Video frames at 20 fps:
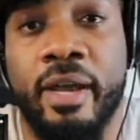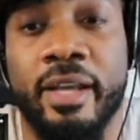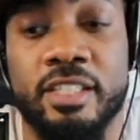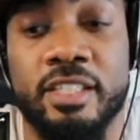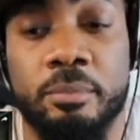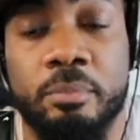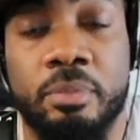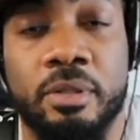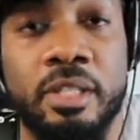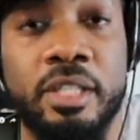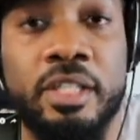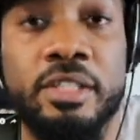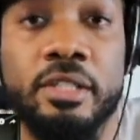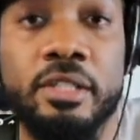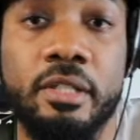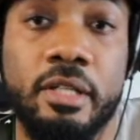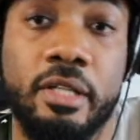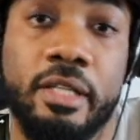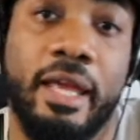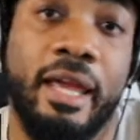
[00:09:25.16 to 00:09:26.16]
as the police?
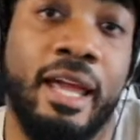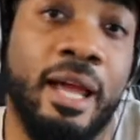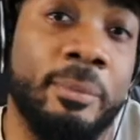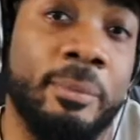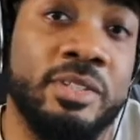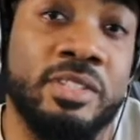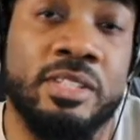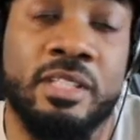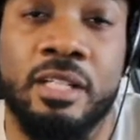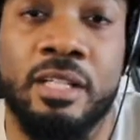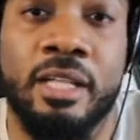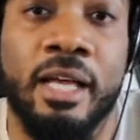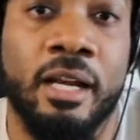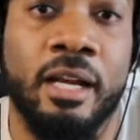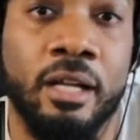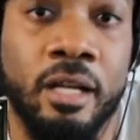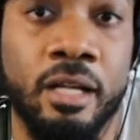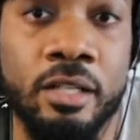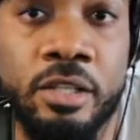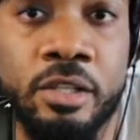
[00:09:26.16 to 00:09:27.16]
That happens in a lot
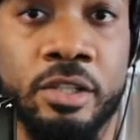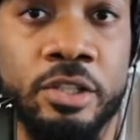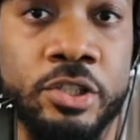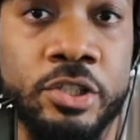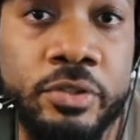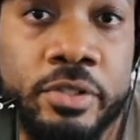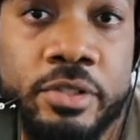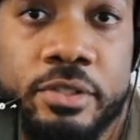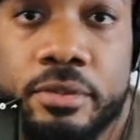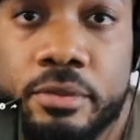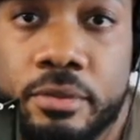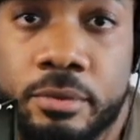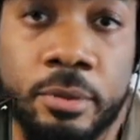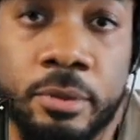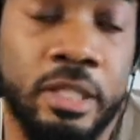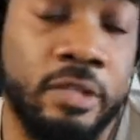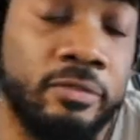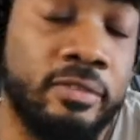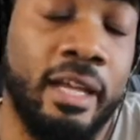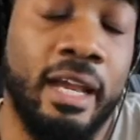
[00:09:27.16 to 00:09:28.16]
of other countries.
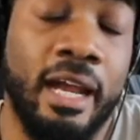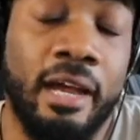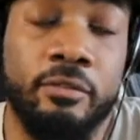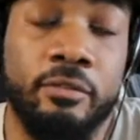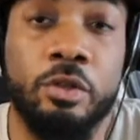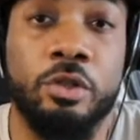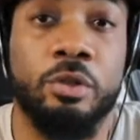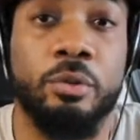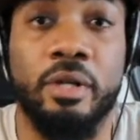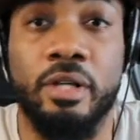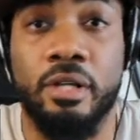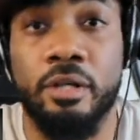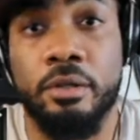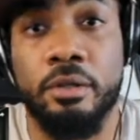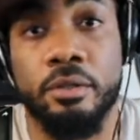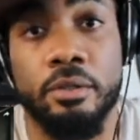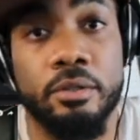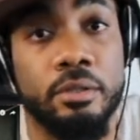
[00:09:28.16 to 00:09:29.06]
What if they have to do it here?